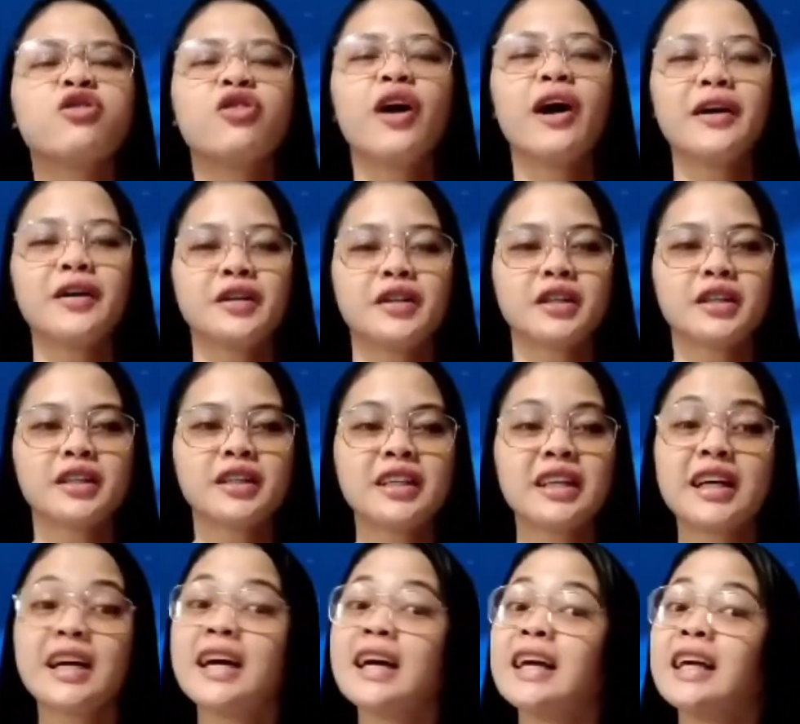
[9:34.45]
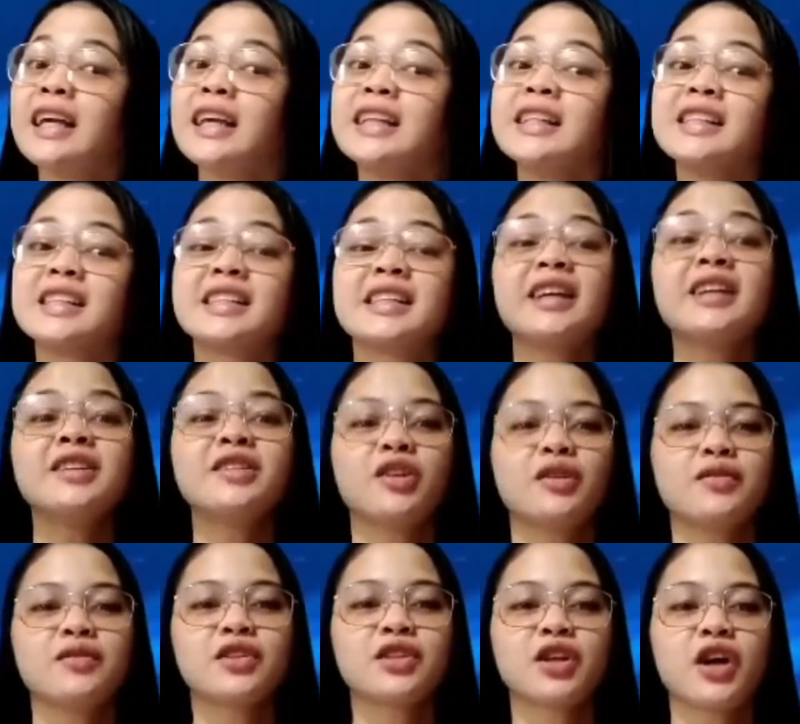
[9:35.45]
Further,
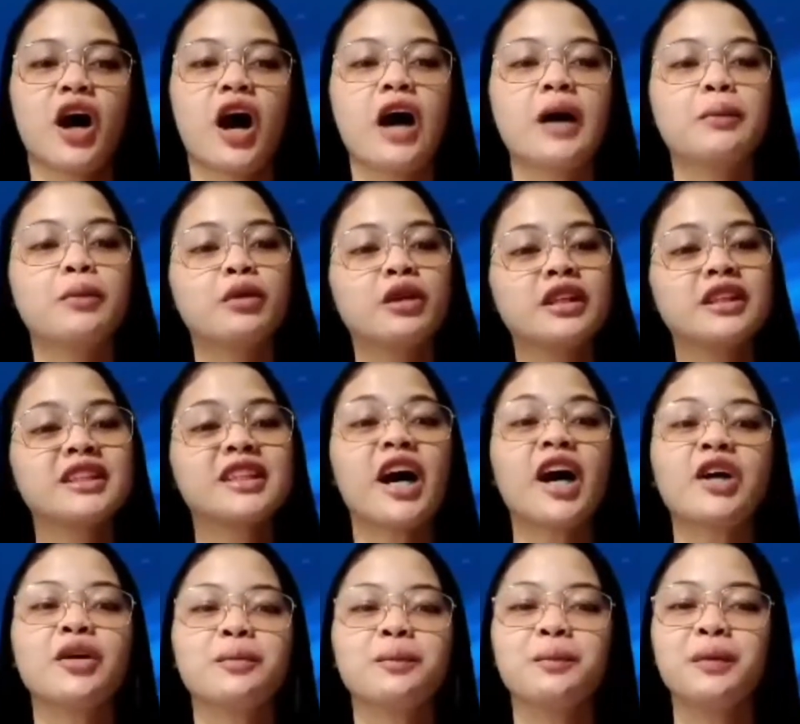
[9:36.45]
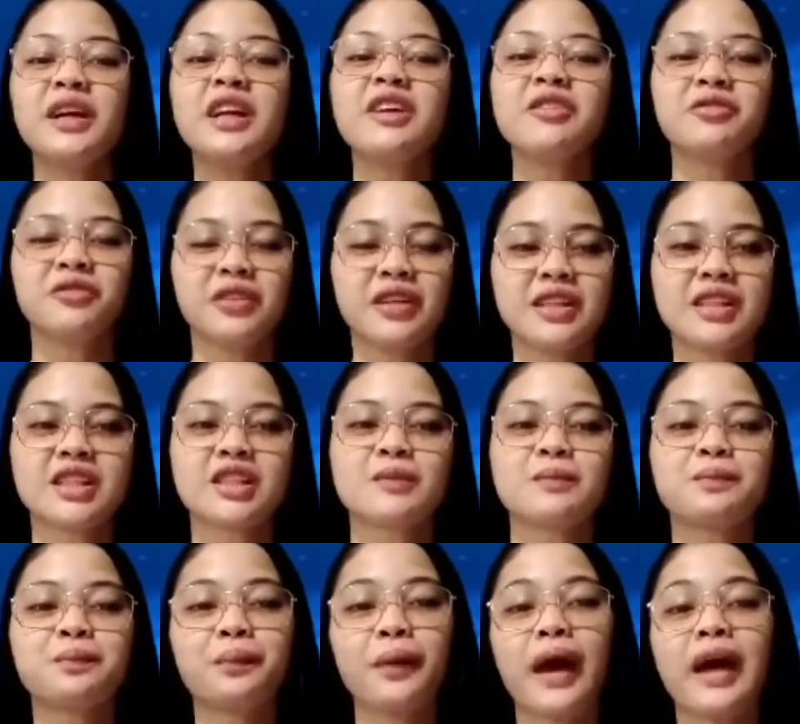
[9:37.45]
incentives are monetary
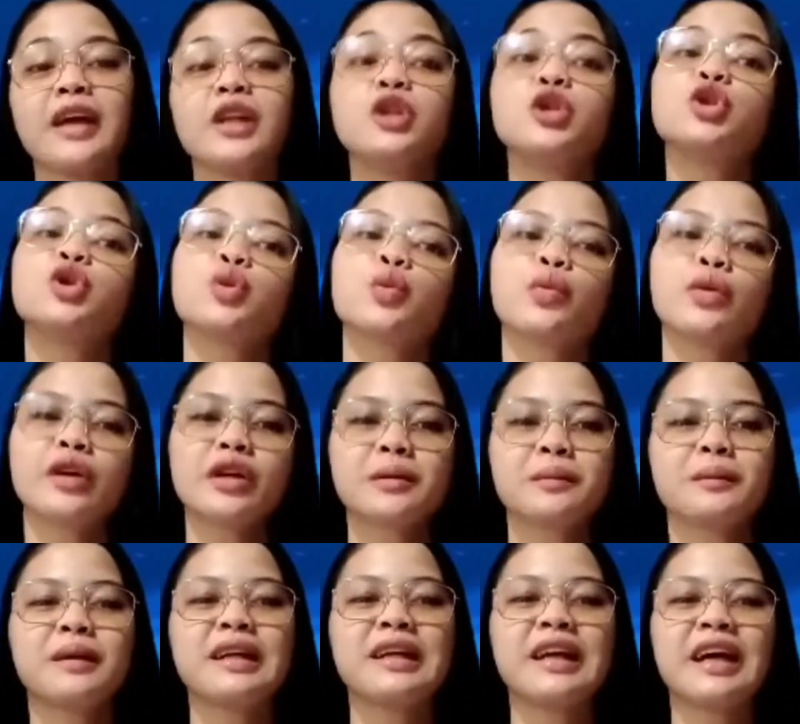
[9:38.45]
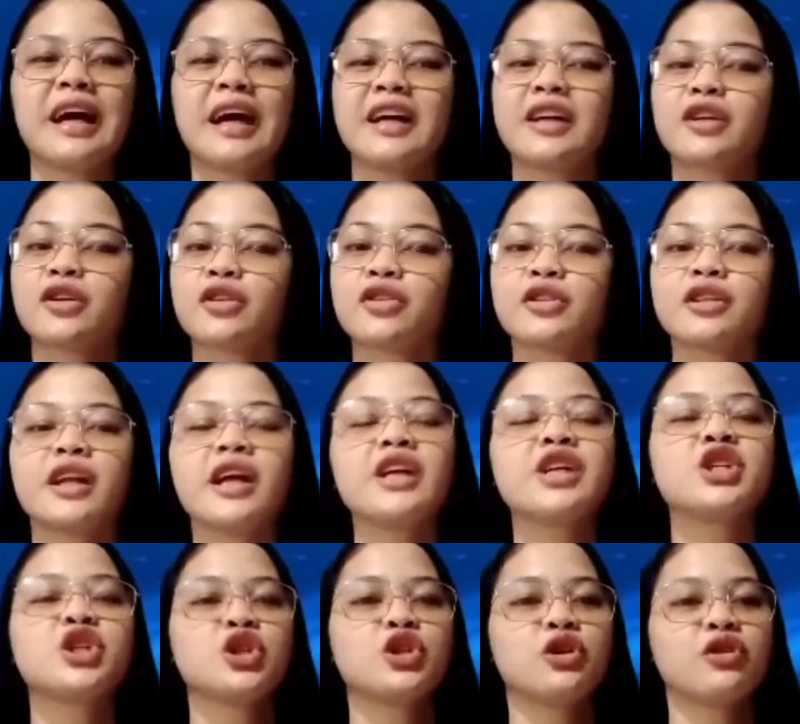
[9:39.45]
benefits paid to workmen in
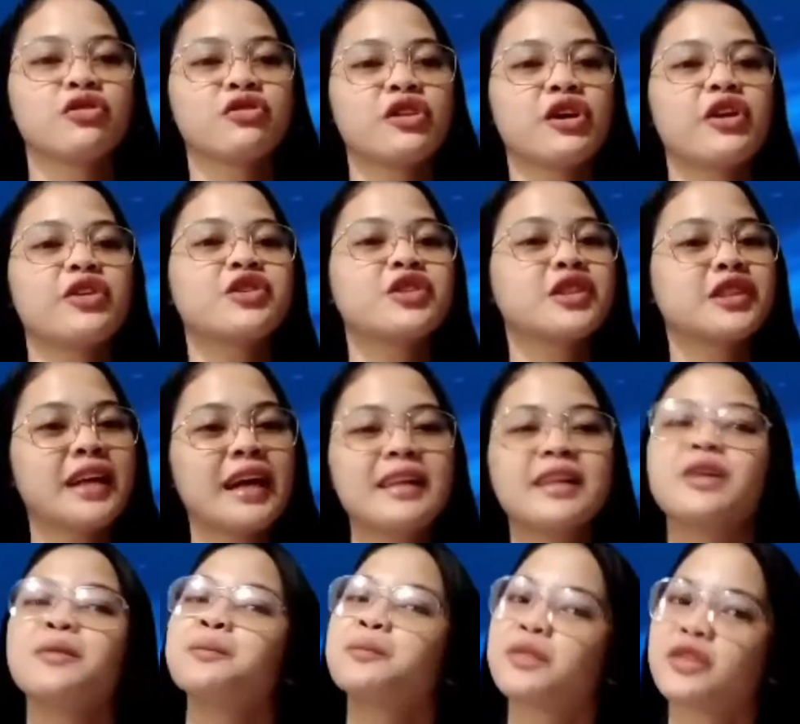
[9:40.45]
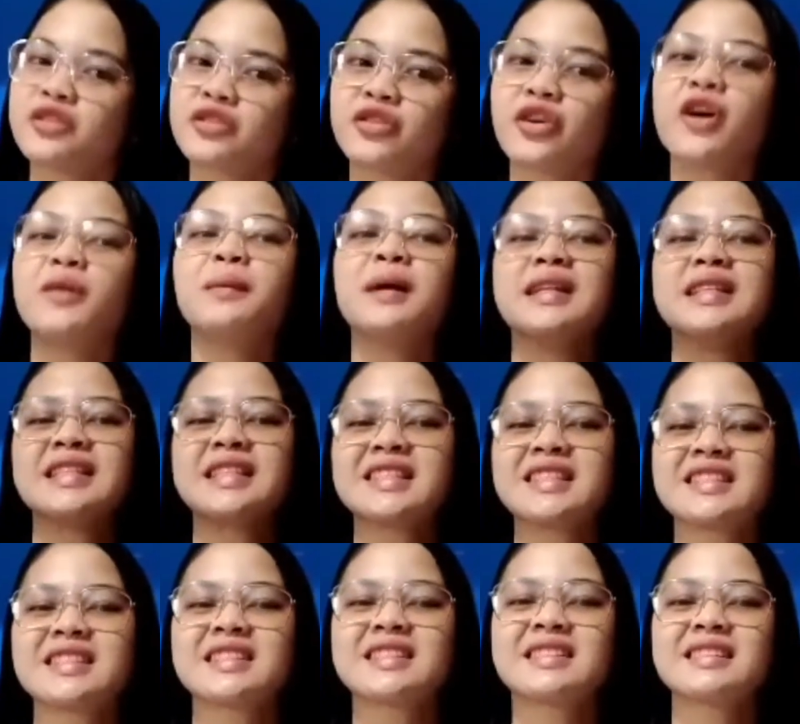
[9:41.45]
recognition of their outstanding
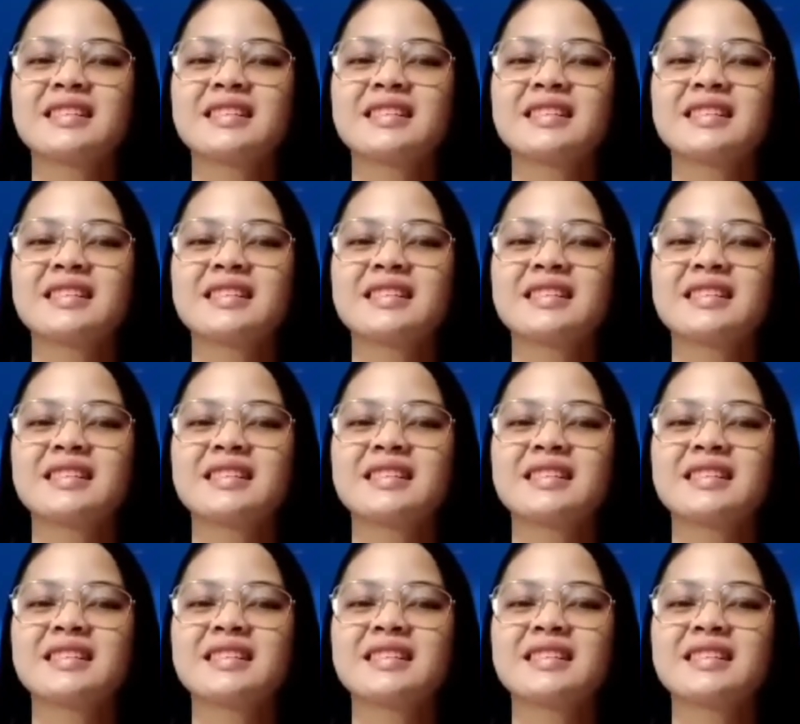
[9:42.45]
performance.